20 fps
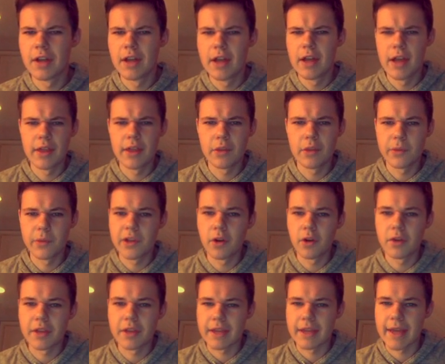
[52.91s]
And then we go
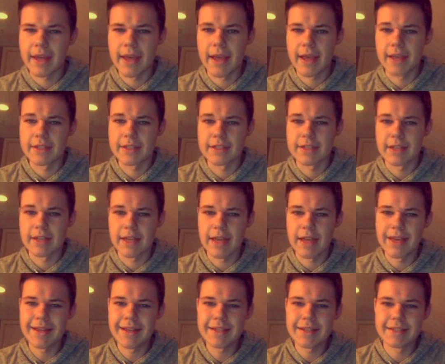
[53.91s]
to the Kings. The
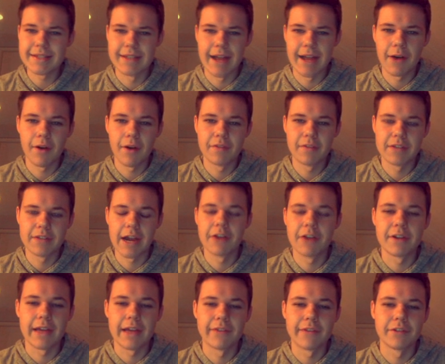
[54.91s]
Kings now have
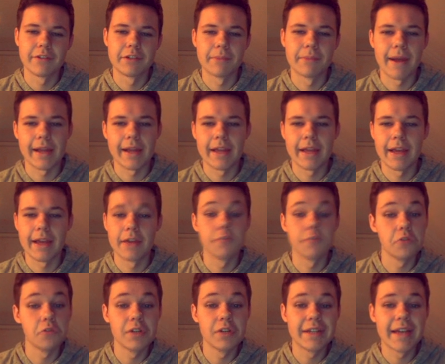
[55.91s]
Tyreke Evans back again,
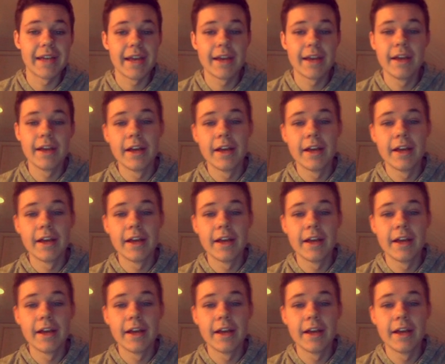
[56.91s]
Rudy Gay,